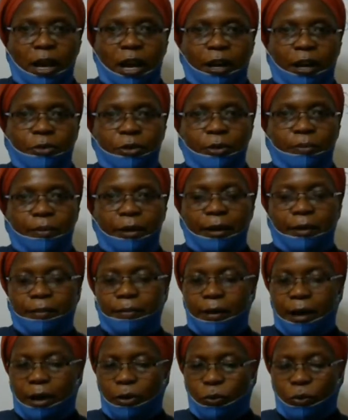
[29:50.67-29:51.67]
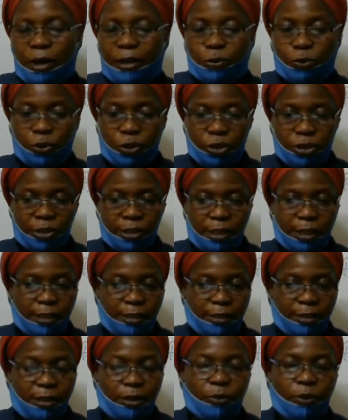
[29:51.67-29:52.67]
And remember what we usually
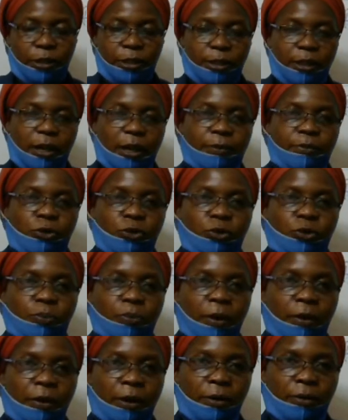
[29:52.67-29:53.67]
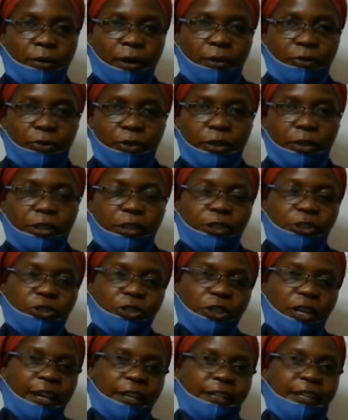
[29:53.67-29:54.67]
say when it comes to paragraphing. Each
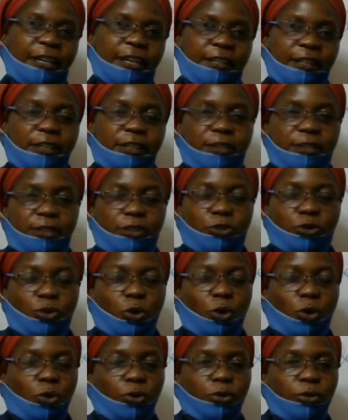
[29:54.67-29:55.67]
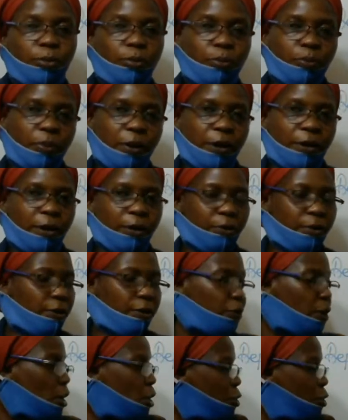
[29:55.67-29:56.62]
idea takes its own paragraph.